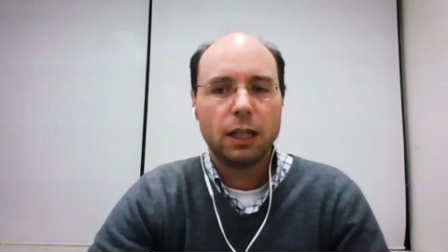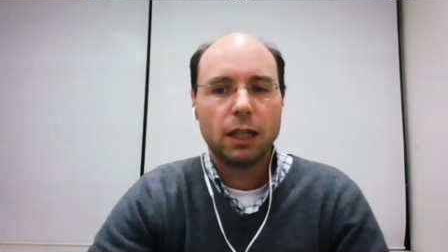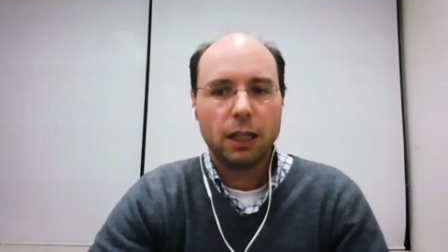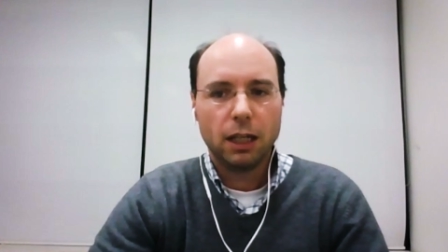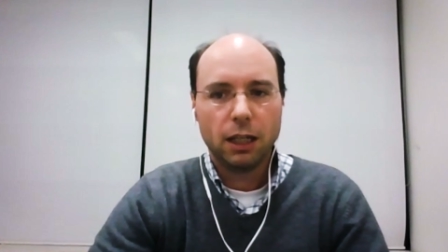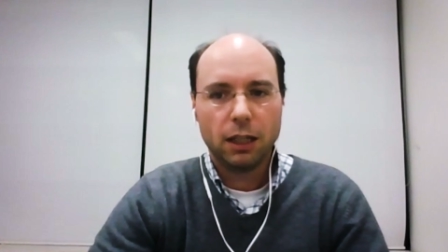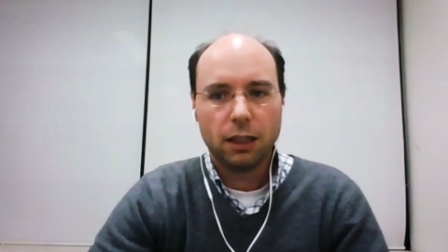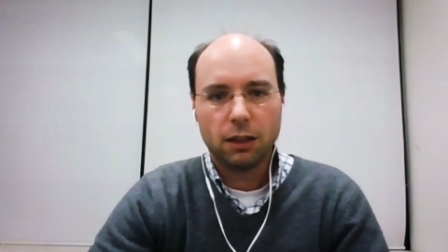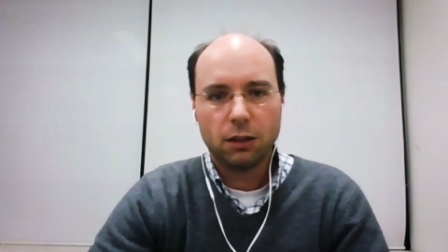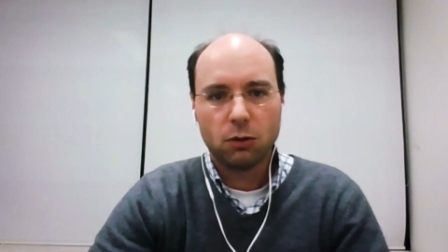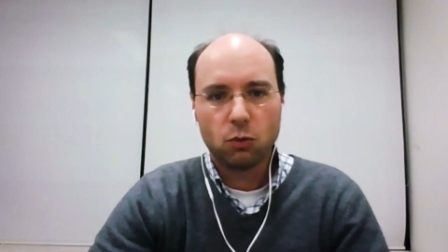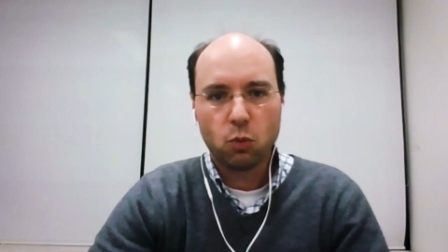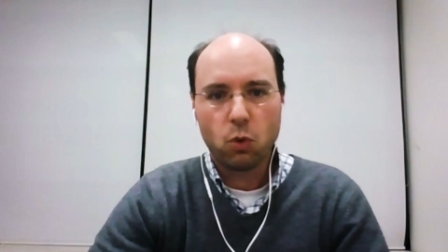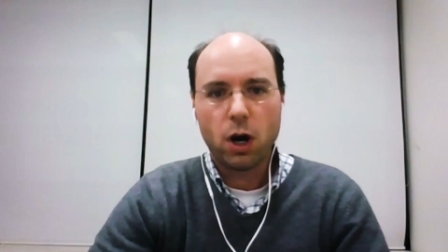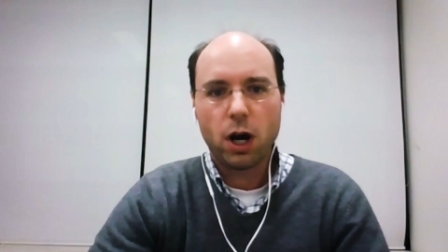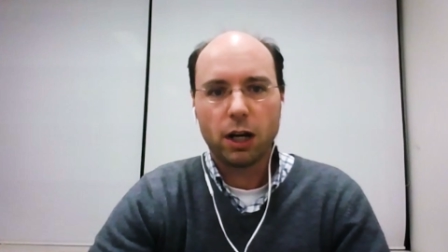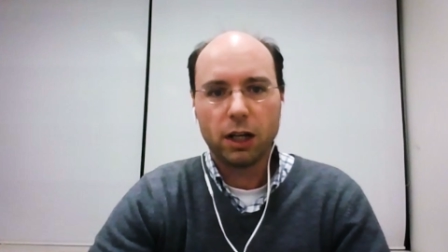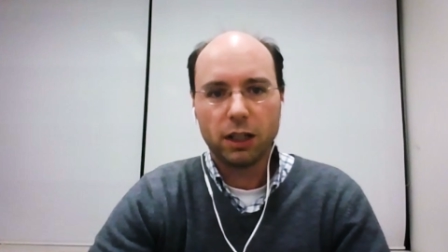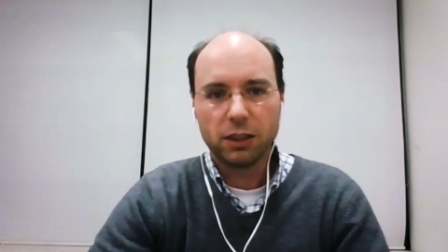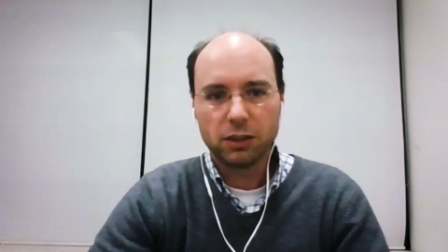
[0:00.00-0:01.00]
in
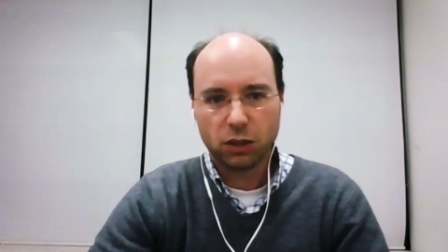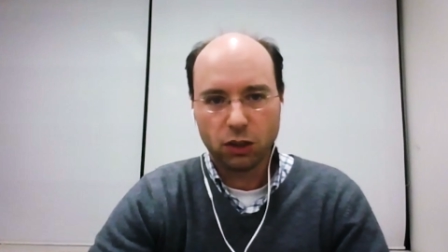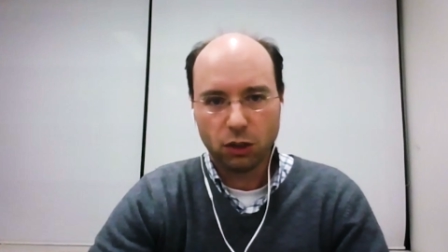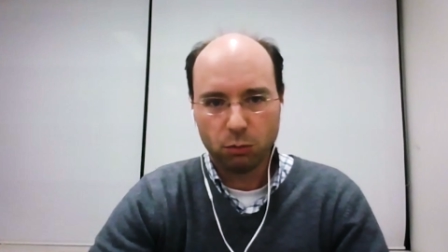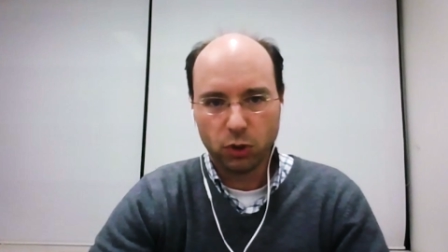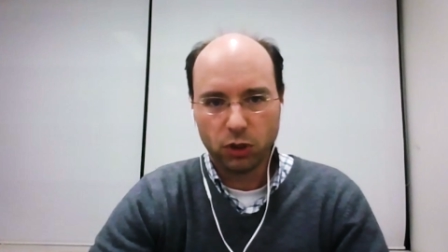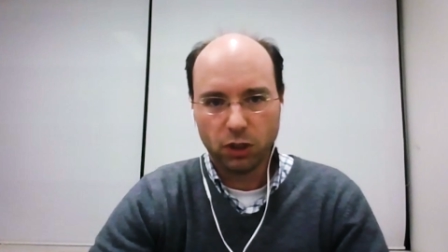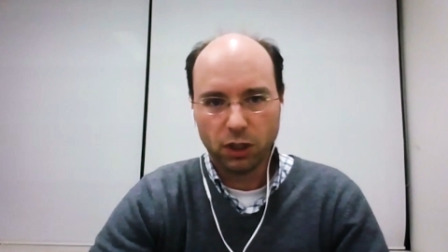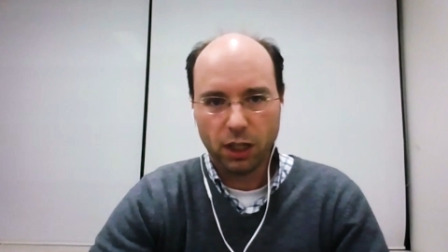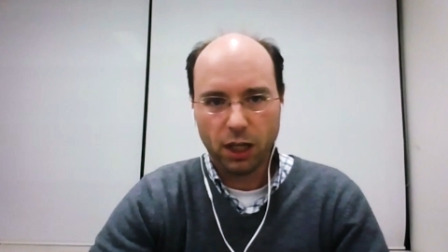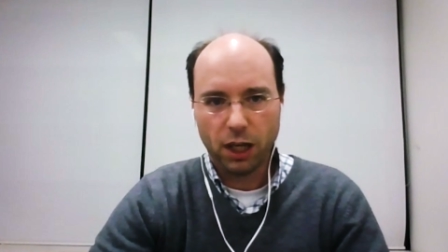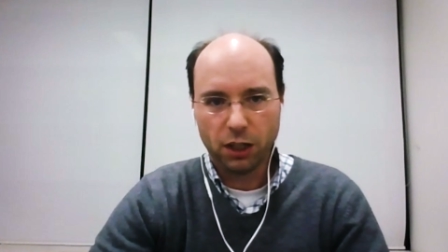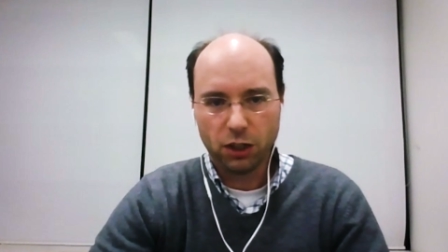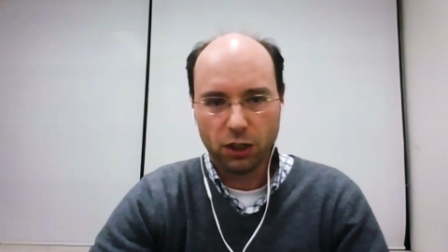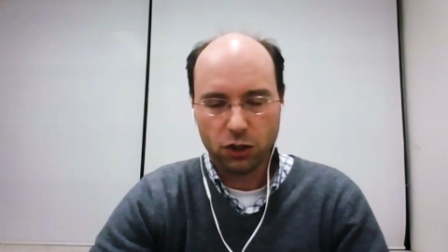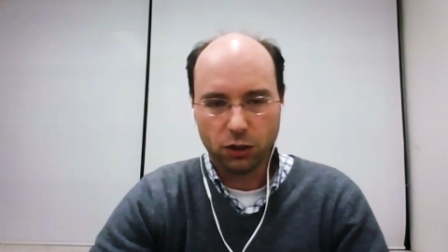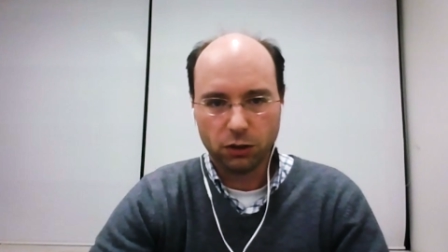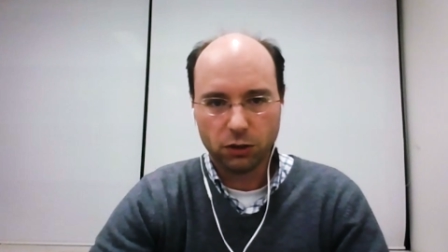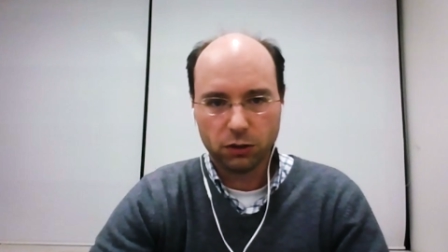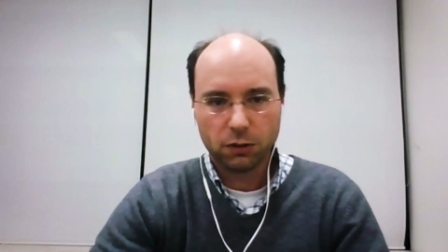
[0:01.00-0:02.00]
wireless
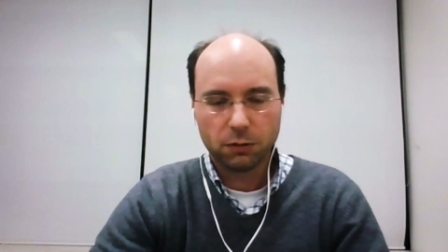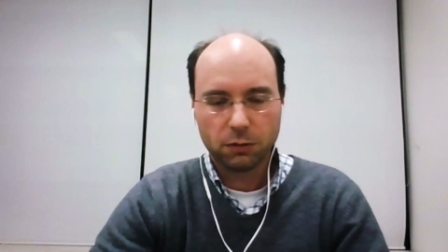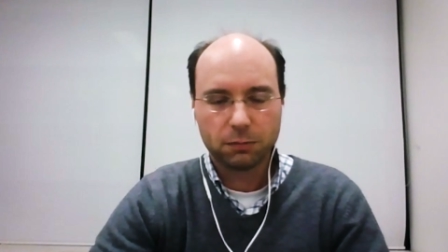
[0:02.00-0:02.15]
communications.